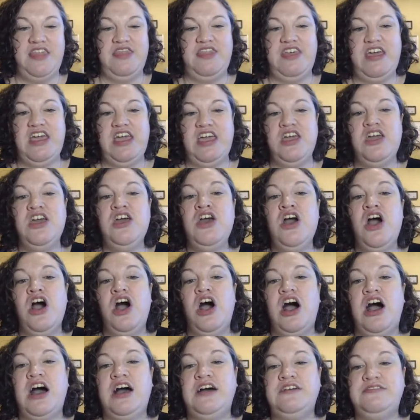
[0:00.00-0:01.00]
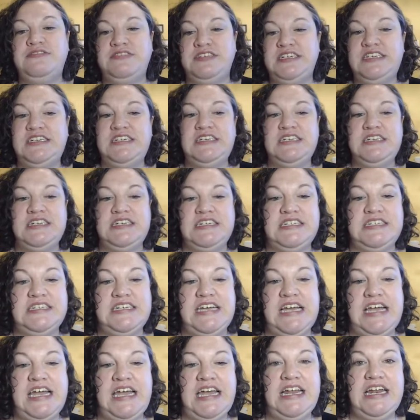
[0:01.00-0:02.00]
they often
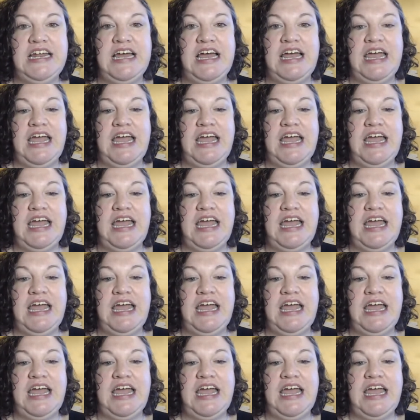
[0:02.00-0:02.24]
contain